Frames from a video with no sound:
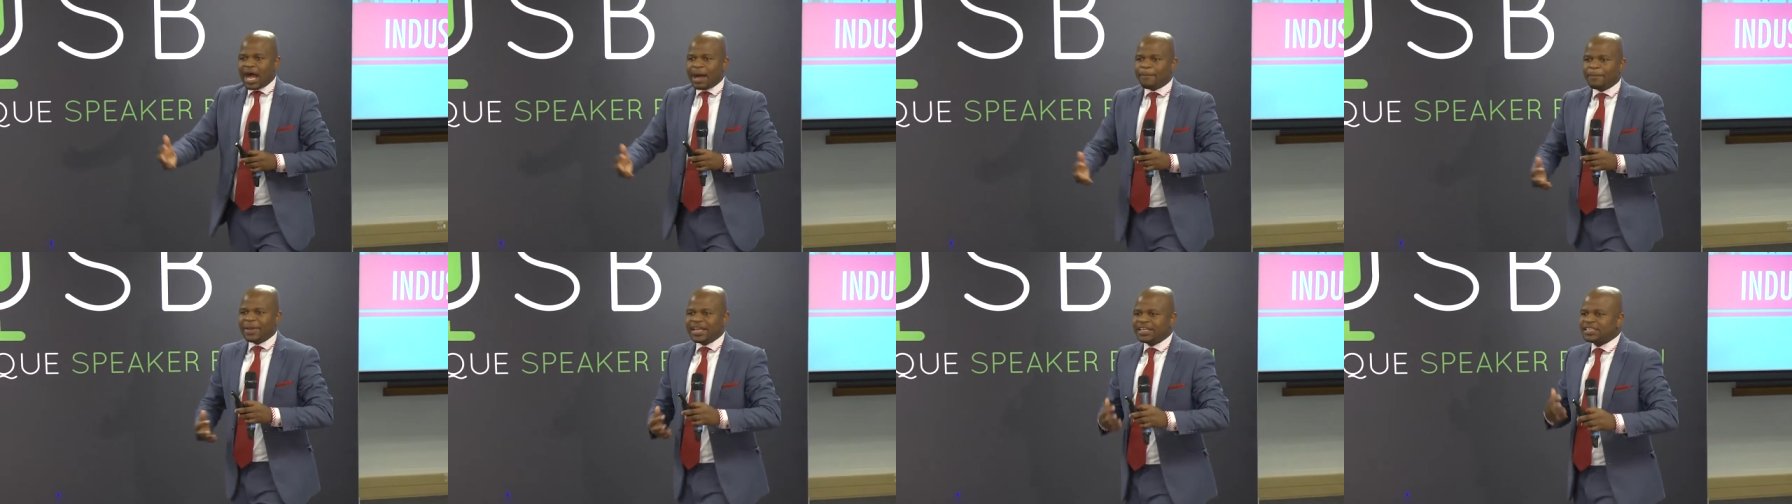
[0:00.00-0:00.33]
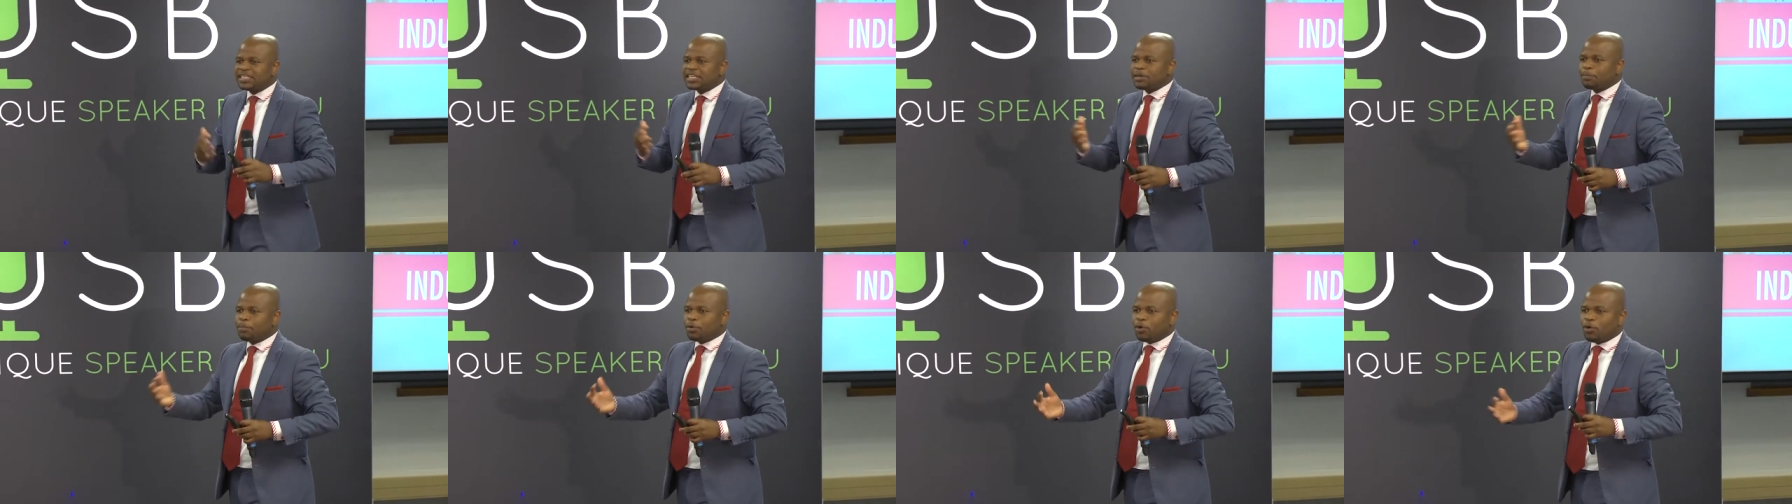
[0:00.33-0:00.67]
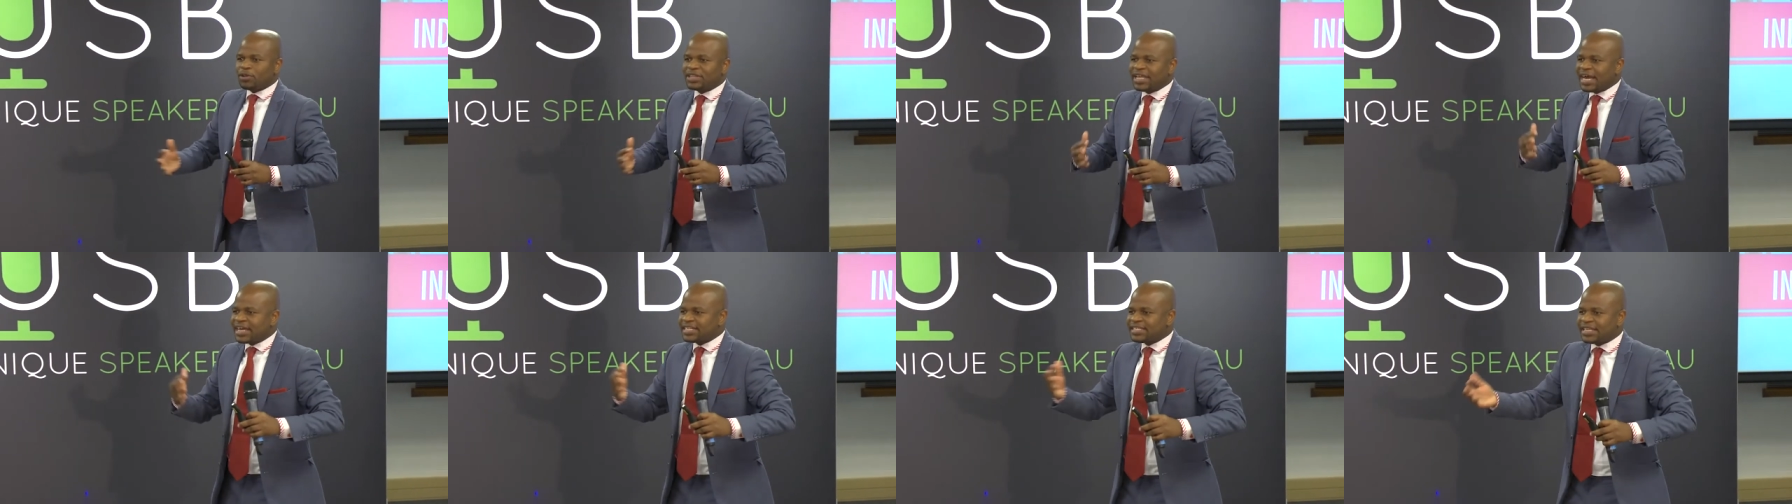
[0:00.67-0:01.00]
amazing
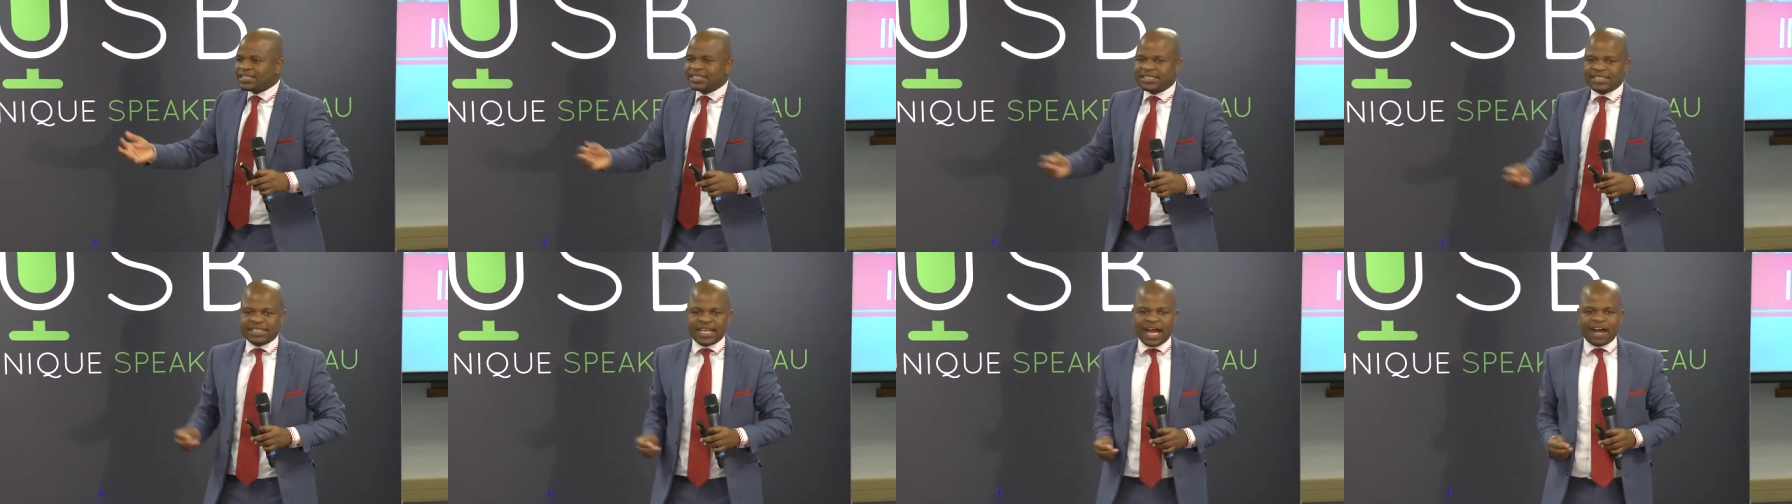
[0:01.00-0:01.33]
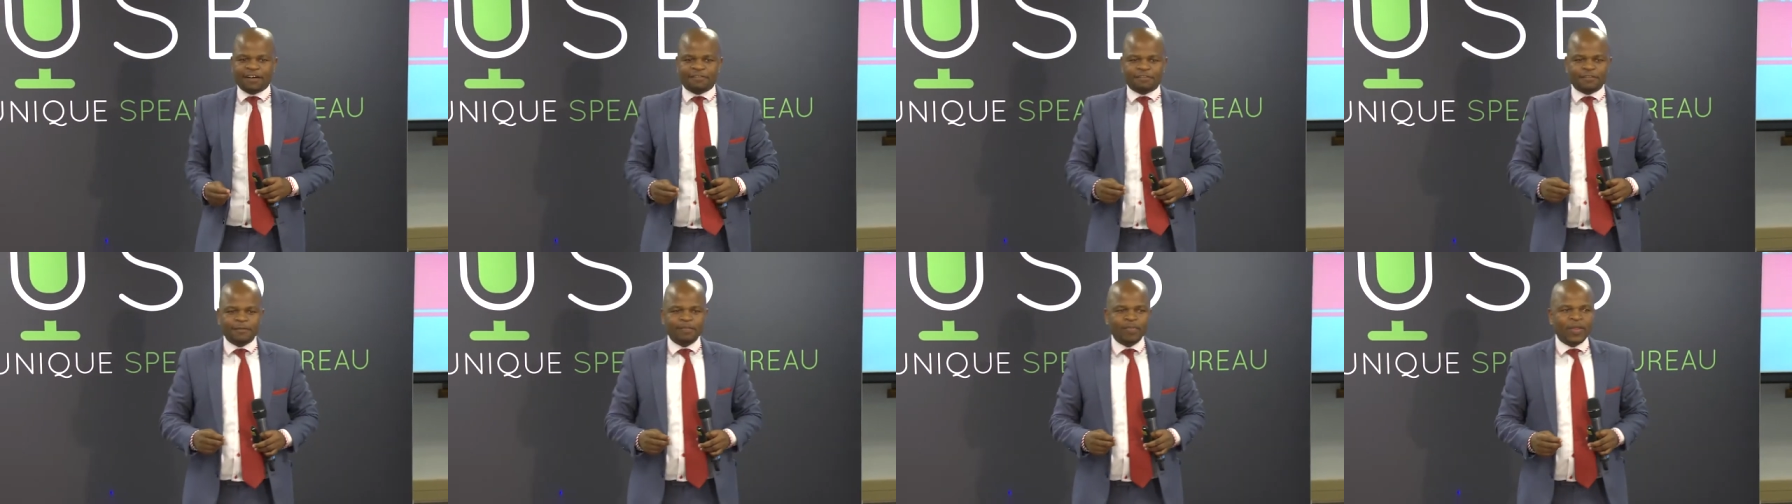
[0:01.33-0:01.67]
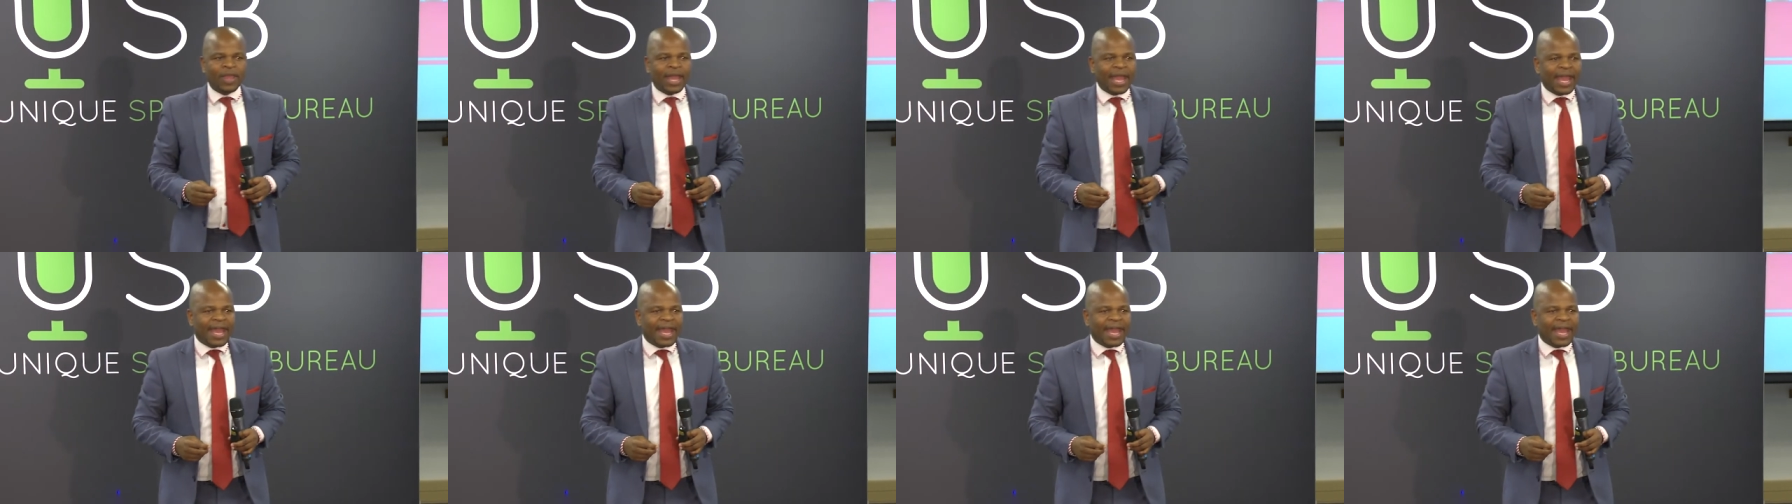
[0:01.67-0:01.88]
products and stuff.